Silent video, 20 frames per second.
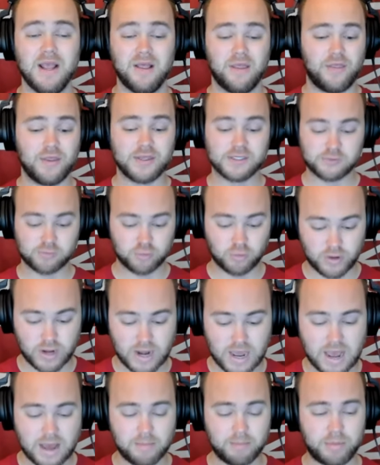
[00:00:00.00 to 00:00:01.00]
This will
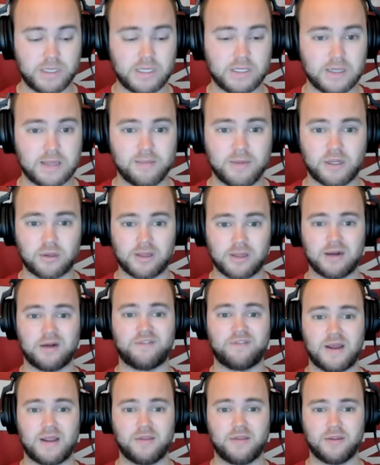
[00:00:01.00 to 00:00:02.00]
not be, let me
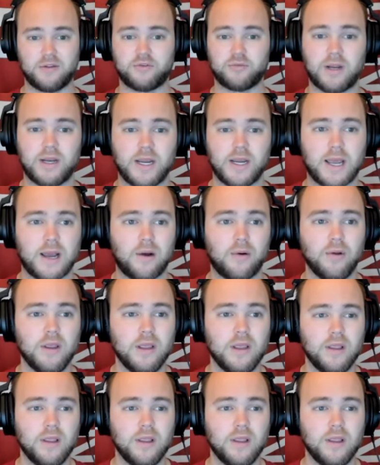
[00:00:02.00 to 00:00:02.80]
clarify this right now.